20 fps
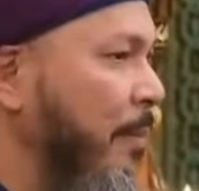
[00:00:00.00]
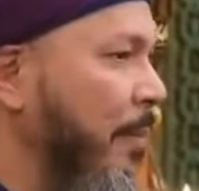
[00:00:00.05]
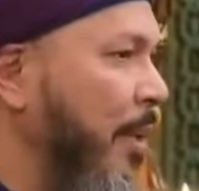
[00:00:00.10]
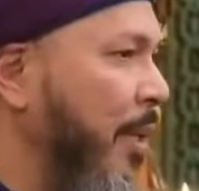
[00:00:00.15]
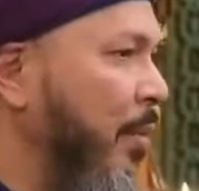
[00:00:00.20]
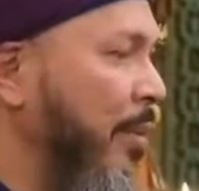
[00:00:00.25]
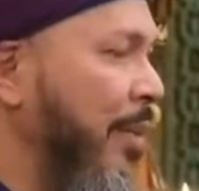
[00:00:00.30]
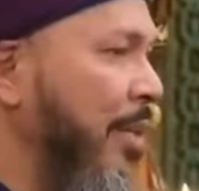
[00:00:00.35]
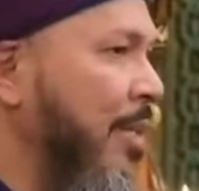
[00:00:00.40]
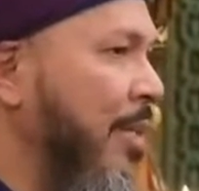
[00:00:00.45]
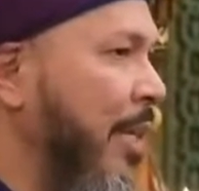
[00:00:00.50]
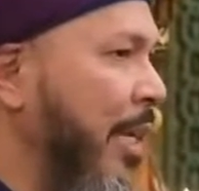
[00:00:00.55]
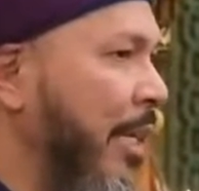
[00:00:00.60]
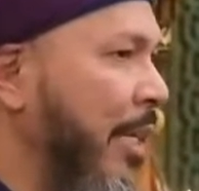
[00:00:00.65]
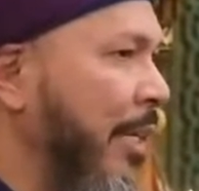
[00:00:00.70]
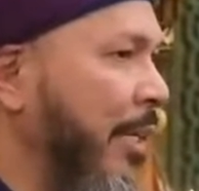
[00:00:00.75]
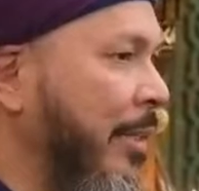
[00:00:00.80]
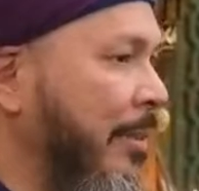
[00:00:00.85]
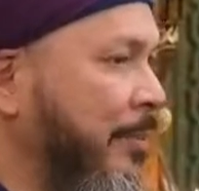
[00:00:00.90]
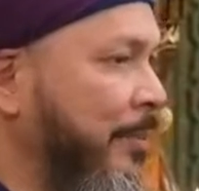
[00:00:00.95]
Be with the
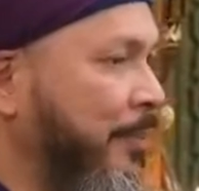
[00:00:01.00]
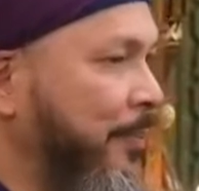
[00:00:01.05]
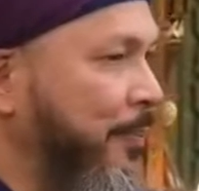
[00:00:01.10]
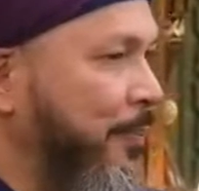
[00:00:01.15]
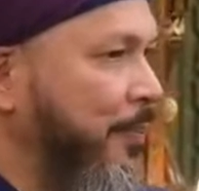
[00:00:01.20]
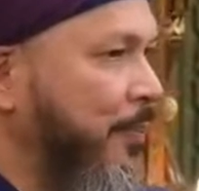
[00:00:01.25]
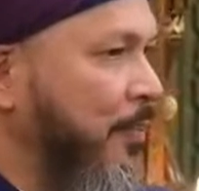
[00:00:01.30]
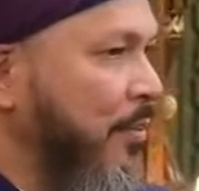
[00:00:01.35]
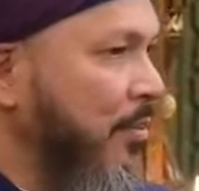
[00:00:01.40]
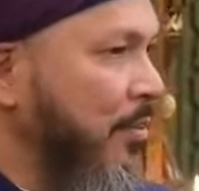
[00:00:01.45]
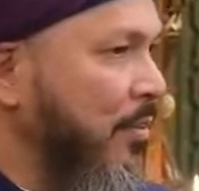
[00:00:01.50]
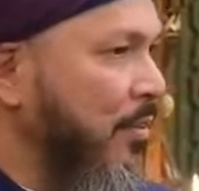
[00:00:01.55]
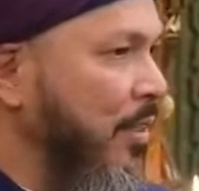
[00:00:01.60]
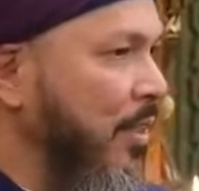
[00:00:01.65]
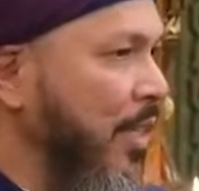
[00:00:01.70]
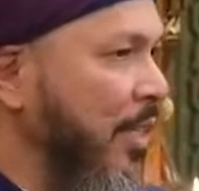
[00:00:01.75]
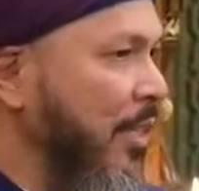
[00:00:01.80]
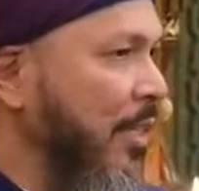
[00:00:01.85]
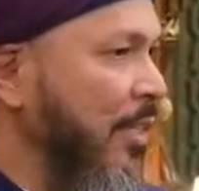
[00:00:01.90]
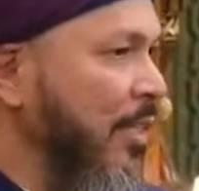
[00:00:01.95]
salihin.
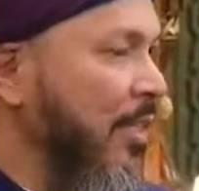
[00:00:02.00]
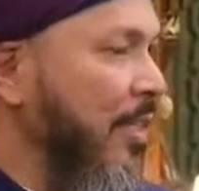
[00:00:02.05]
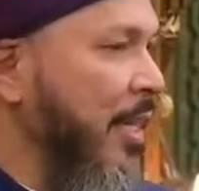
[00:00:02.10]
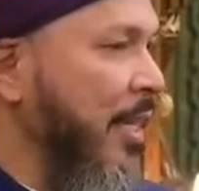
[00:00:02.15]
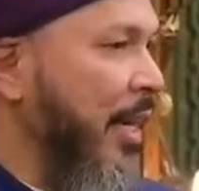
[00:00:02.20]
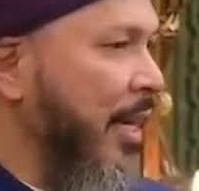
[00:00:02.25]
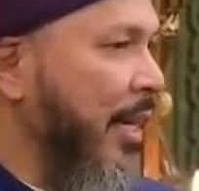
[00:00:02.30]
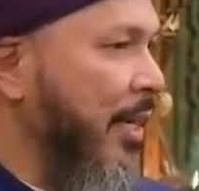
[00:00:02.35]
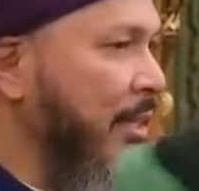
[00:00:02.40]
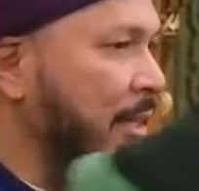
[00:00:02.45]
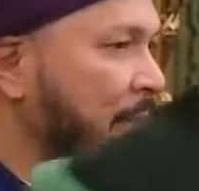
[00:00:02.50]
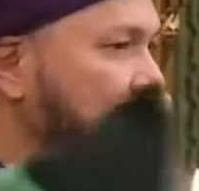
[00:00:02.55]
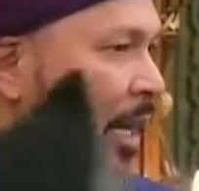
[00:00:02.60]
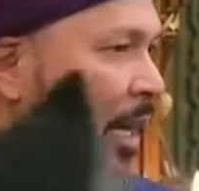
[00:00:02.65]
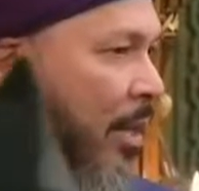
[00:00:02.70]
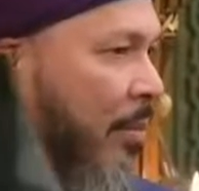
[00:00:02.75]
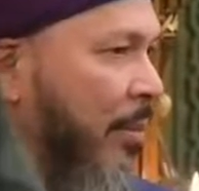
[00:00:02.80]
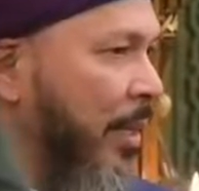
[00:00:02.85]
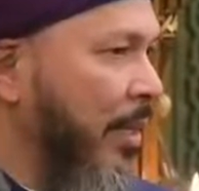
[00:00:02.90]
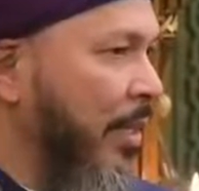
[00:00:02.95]
This is Ayatul
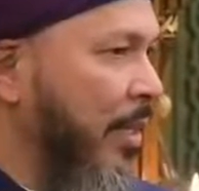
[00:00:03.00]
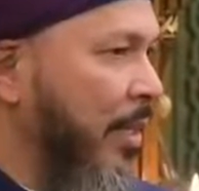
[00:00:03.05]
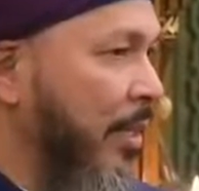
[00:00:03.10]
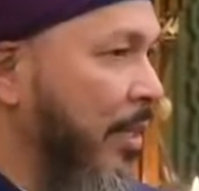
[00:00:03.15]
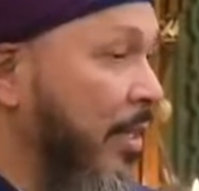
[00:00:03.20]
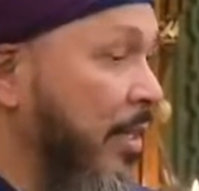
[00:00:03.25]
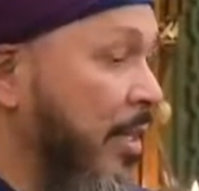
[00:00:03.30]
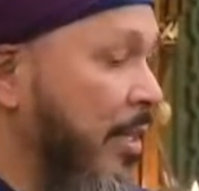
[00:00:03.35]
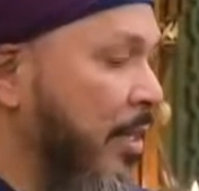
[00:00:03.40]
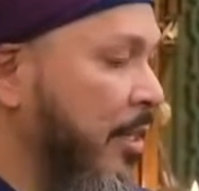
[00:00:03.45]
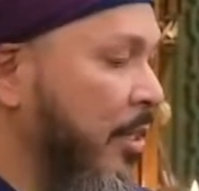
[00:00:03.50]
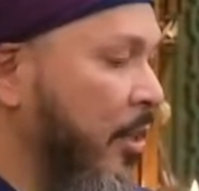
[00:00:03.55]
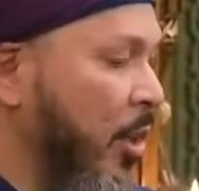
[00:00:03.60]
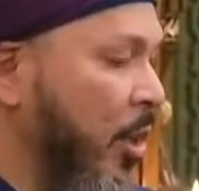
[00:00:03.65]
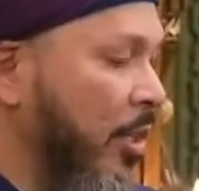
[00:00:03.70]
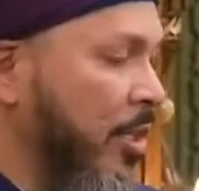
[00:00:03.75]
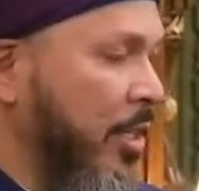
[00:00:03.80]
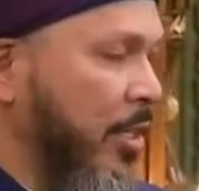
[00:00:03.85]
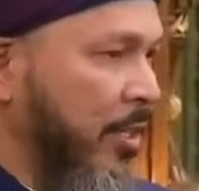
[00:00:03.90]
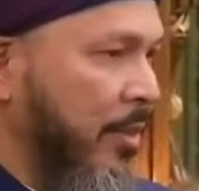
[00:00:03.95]
Karima. This is an
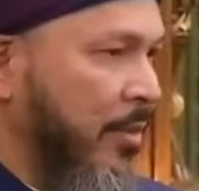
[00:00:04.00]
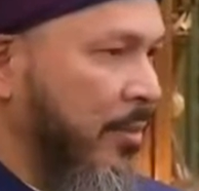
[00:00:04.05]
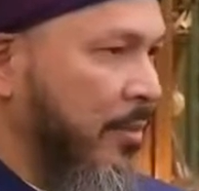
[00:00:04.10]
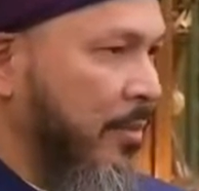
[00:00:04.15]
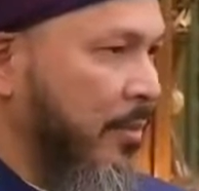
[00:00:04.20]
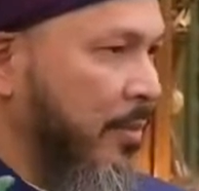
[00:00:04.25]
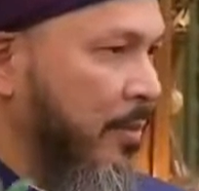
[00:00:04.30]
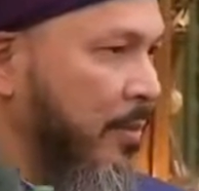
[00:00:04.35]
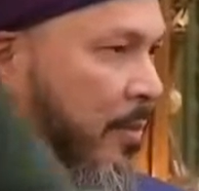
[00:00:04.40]
order.